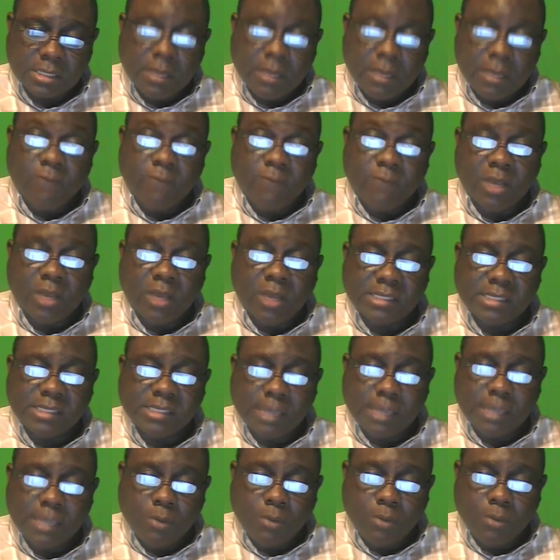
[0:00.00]
For
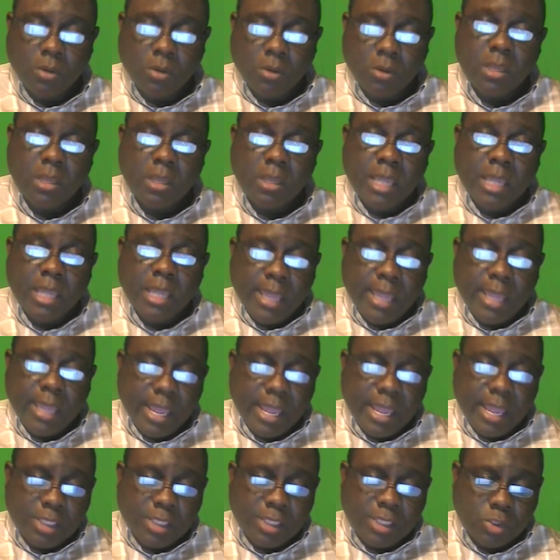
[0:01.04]
example,
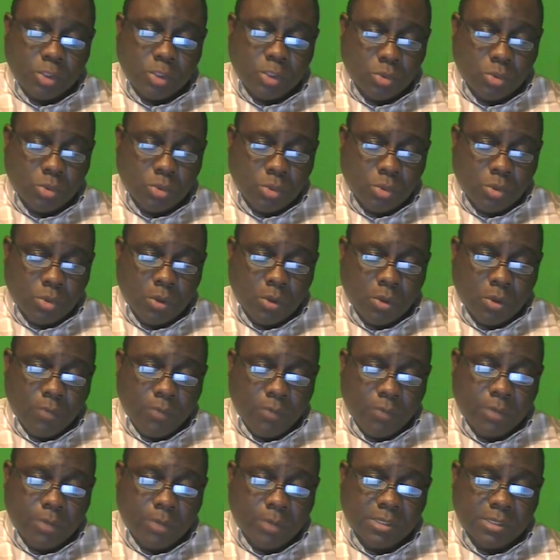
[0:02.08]
A2
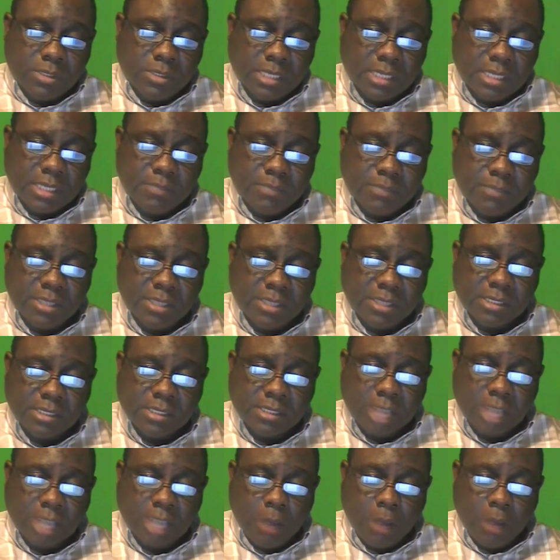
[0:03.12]
represents business
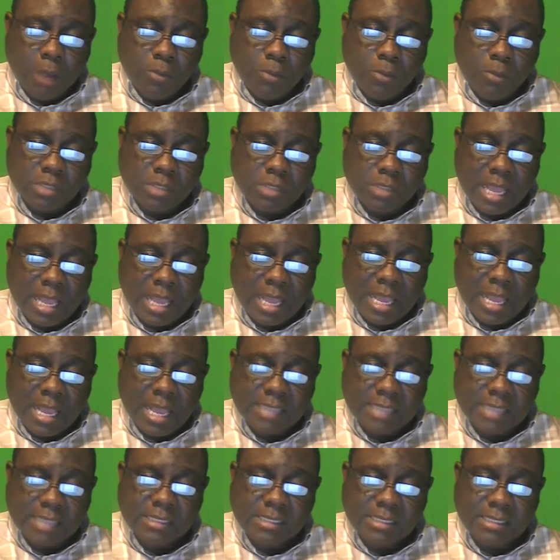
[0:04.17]
output as
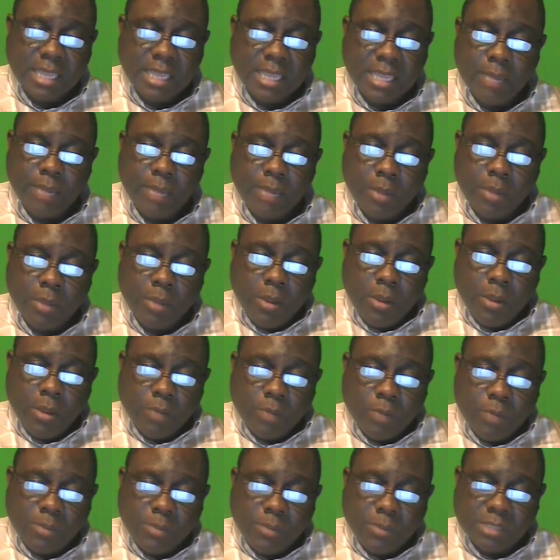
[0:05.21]
they
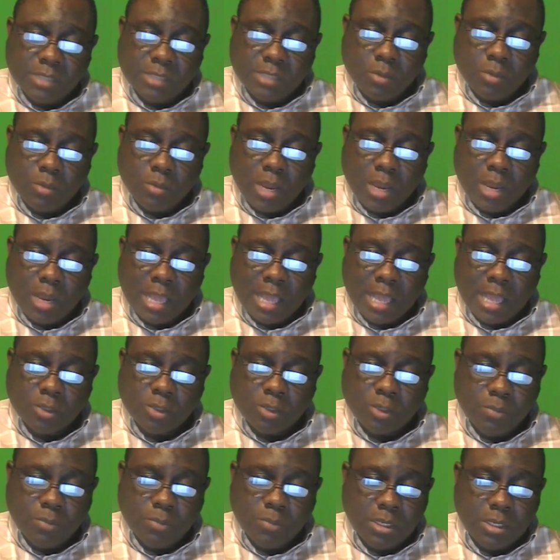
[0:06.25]
represent what are to
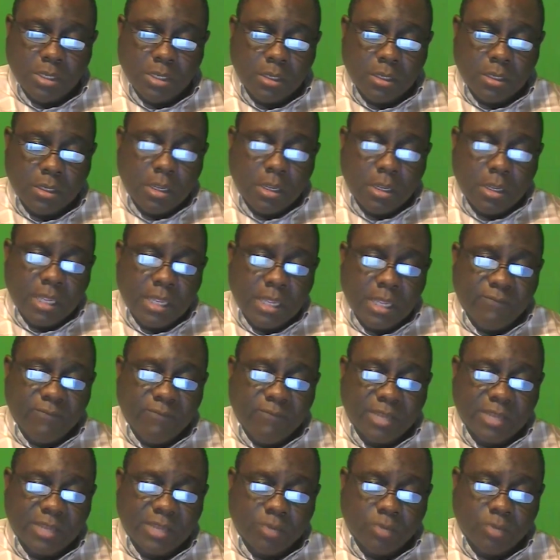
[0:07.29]
be
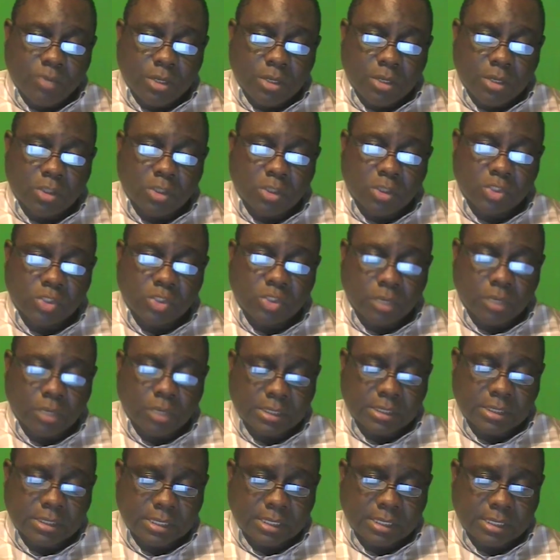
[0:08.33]
eventually
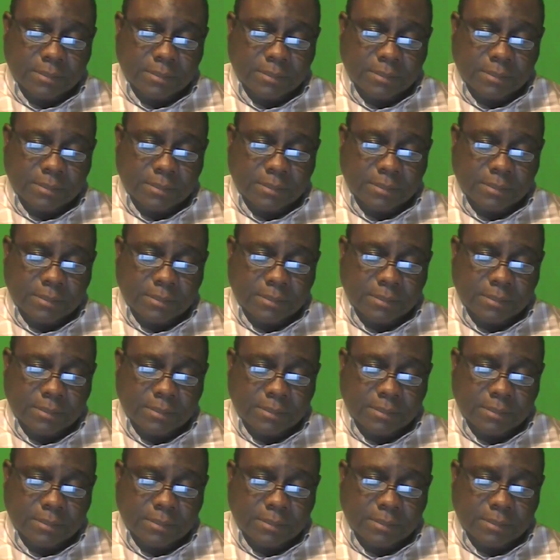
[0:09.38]
constructed.